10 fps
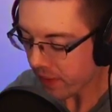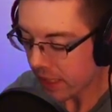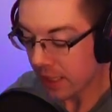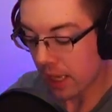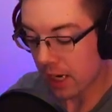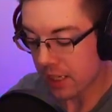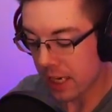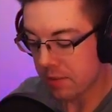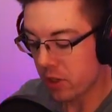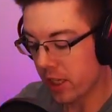A lot of
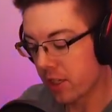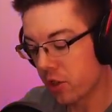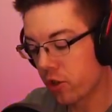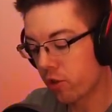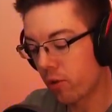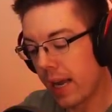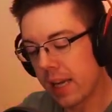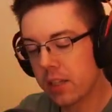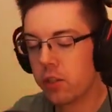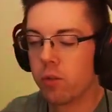times you can
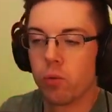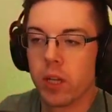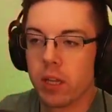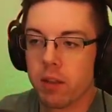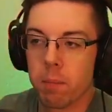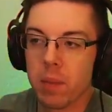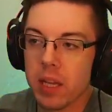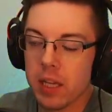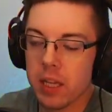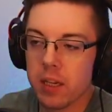distract with a
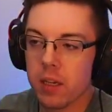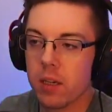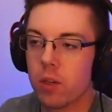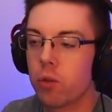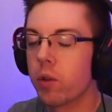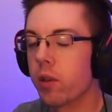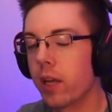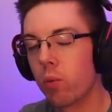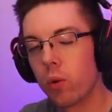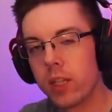minion or with
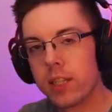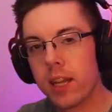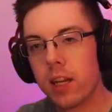like one set